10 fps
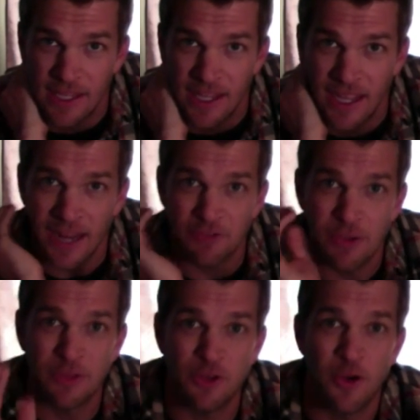And I
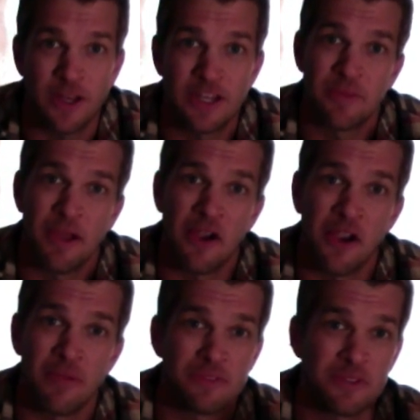rub the coin into my
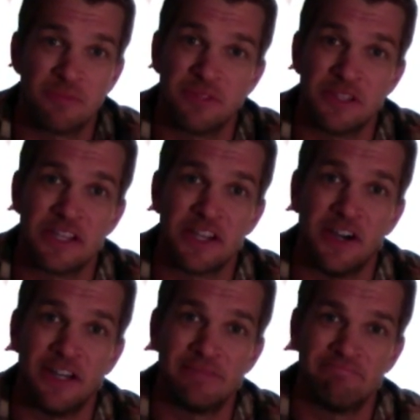arm. It's completely
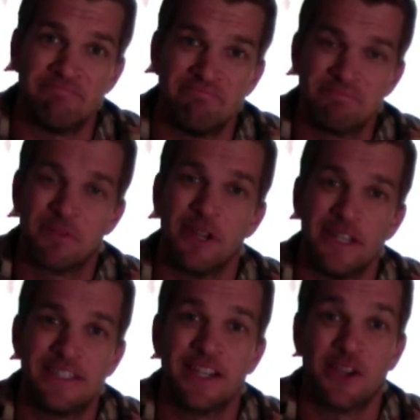gone.
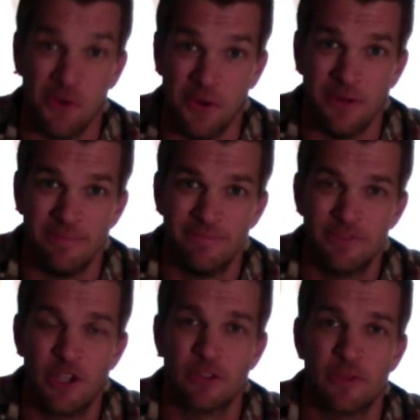Pretty cool.
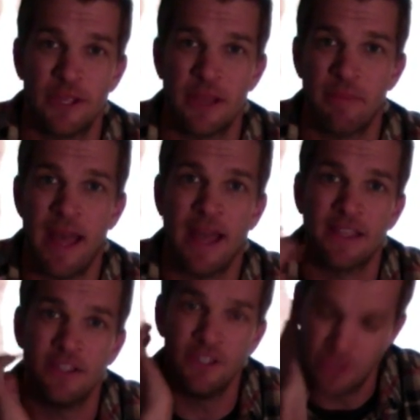So to bring it
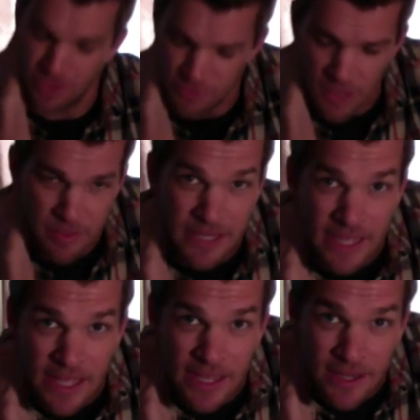back, you just rub it
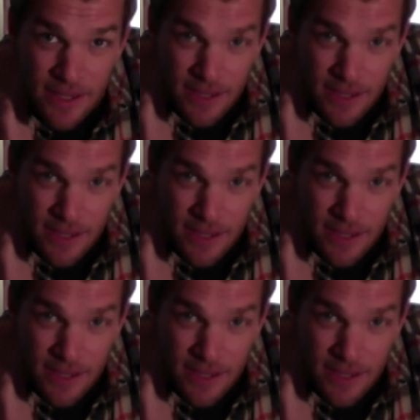again.